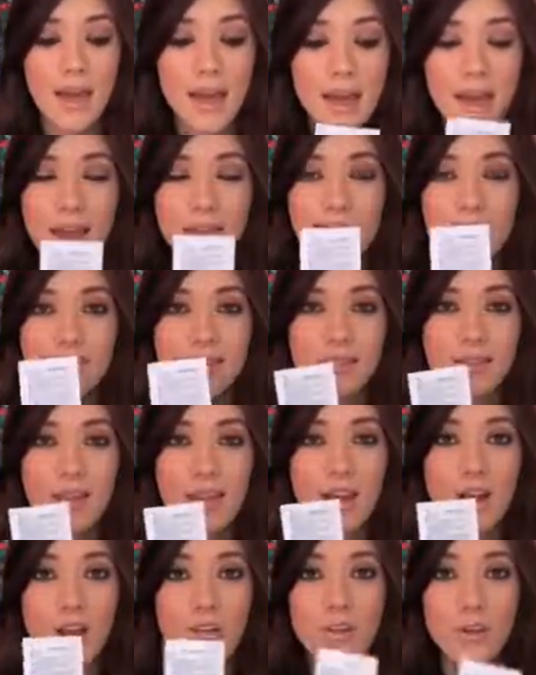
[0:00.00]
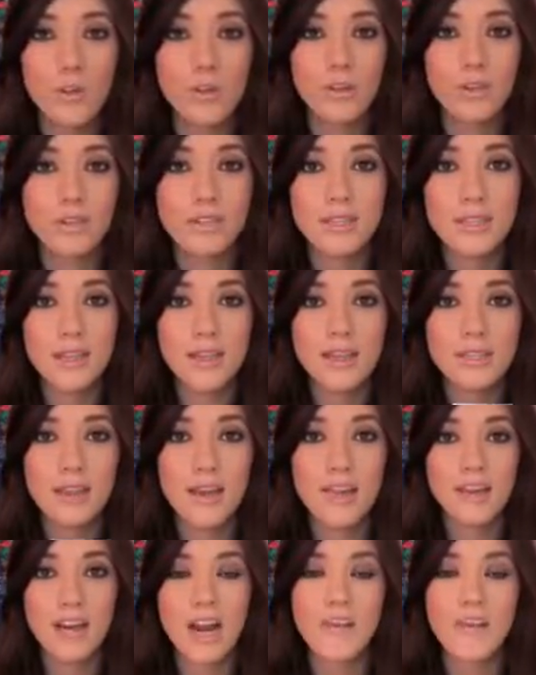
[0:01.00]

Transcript: and they are the coolest things ever.